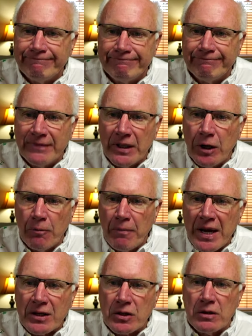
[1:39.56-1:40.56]
you know,
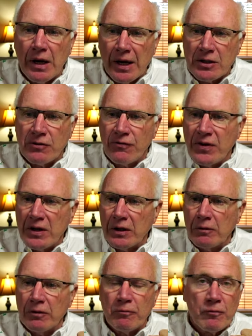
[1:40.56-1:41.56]
make us
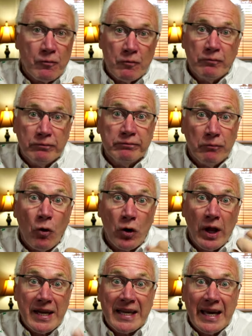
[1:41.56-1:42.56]
feel more
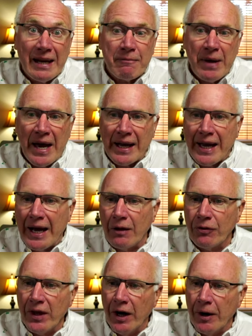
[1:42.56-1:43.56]
like getting back
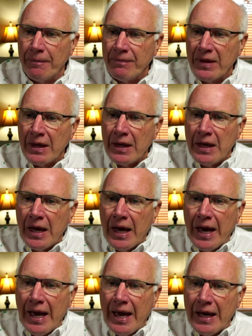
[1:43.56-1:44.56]
out there.
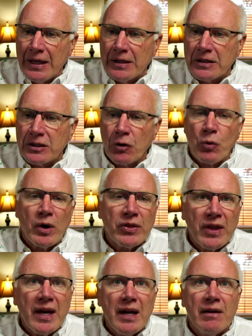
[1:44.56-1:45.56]
And so what
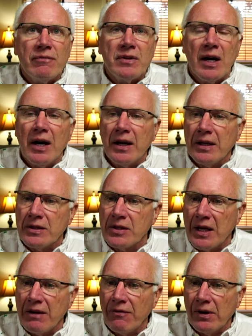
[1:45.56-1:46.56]
they have done is
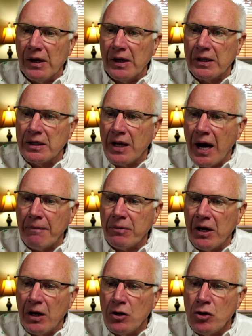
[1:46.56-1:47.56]
they've adopted
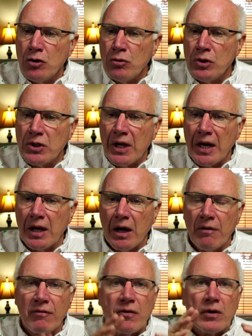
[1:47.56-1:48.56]
a new set
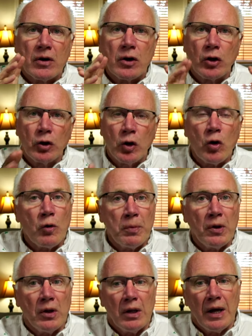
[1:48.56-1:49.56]
of
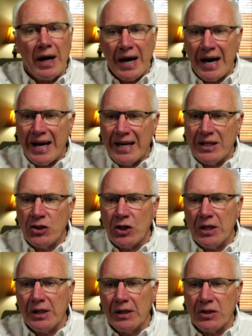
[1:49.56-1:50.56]
global
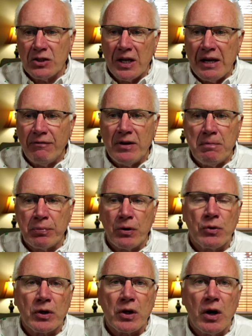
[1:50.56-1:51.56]
hygiene and safety
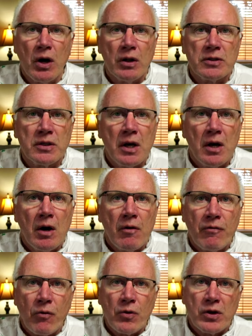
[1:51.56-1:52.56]
protocols
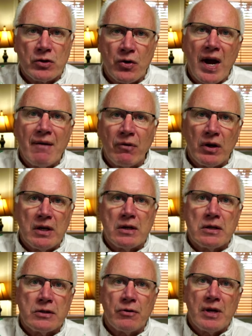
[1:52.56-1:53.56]
for the travel
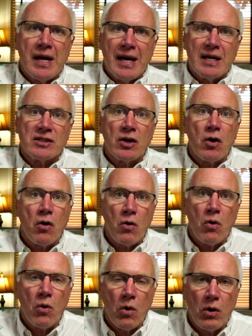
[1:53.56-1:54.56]
industry as a
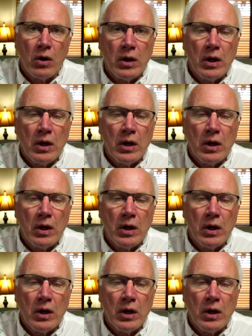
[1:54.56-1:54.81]
whole